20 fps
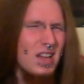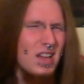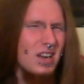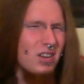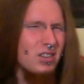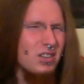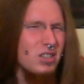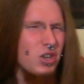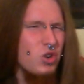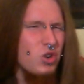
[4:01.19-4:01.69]
Isn't
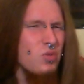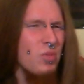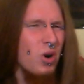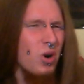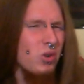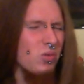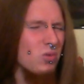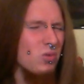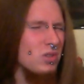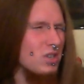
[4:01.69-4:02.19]
there like
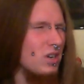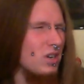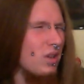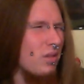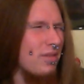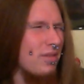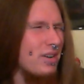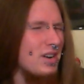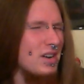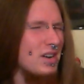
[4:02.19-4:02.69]
2
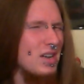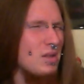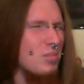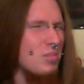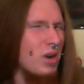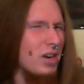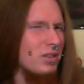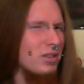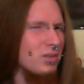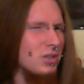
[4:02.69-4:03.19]
models and then a
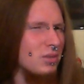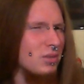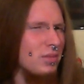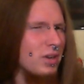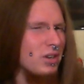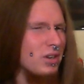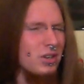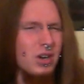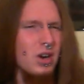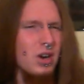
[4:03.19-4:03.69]
3D pad or
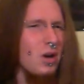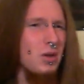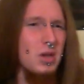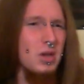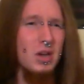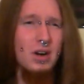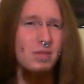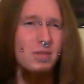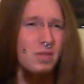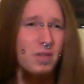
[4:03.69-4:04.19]
something? I don't
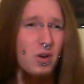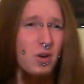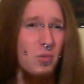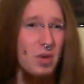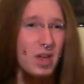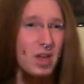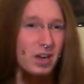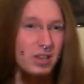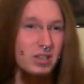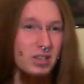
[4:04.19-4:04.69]
know, you're going to have to
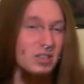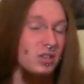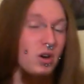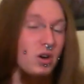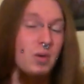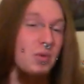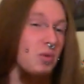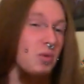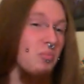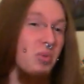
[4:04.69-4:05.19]
fill me in
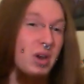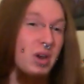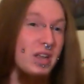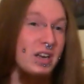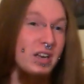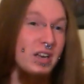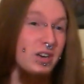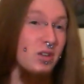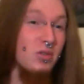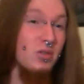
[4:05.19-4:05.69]
because I'm
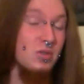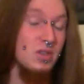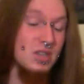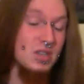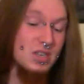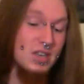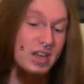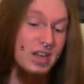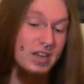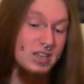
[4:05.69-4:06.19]
completely
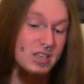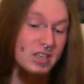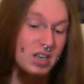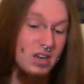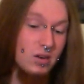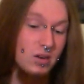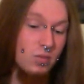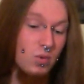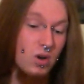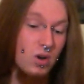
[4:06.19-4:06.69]
new to the
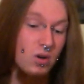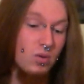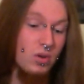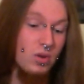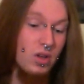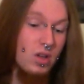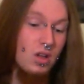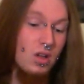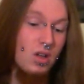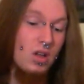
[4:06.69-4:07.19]
Sega Saturn
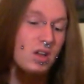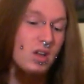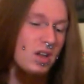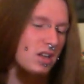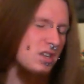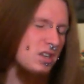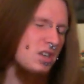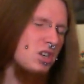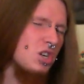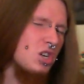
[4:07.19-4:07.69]
world.
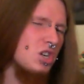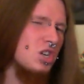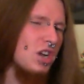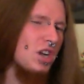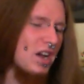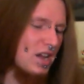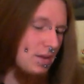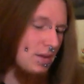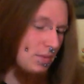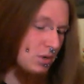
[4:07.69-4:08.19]
It's such
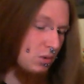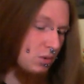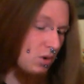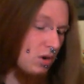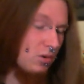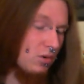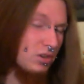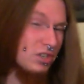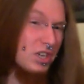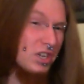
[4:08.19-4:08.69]
a
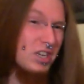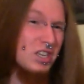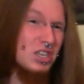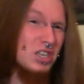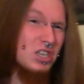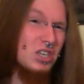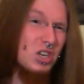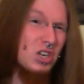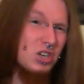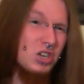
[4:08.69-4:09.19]
shame as well because
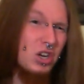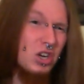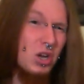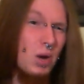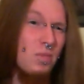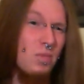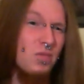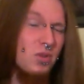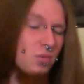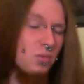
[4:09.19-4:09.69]
it is
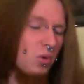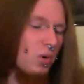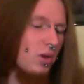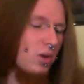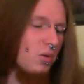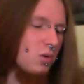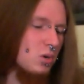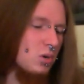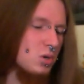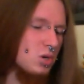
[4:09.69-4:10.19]
such a
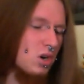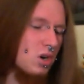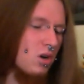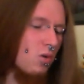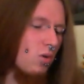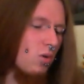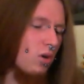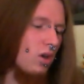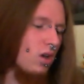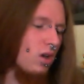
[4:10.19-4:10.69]
comfortable little
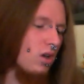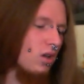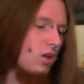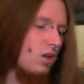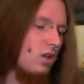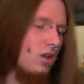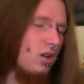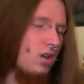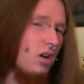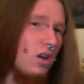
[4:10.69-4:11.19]

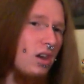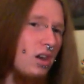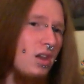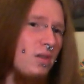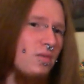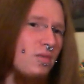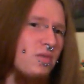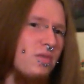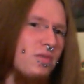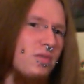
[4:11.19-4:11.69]
controller.
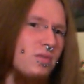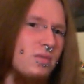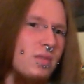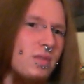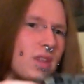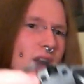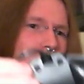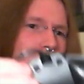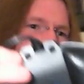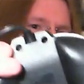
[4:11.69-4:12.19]
I
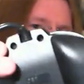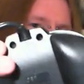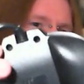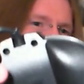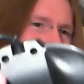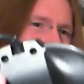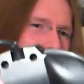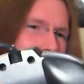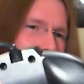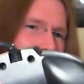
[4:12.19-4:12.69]
love the
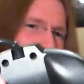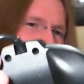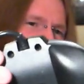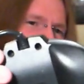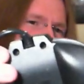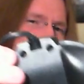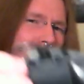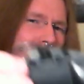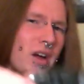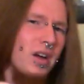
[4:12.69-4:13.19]
little hand
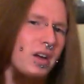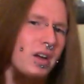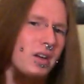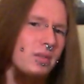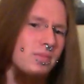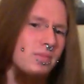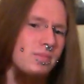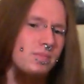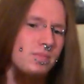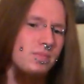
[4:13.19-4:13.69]
grips at the
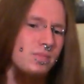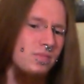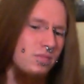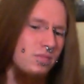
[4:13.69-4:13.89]
back.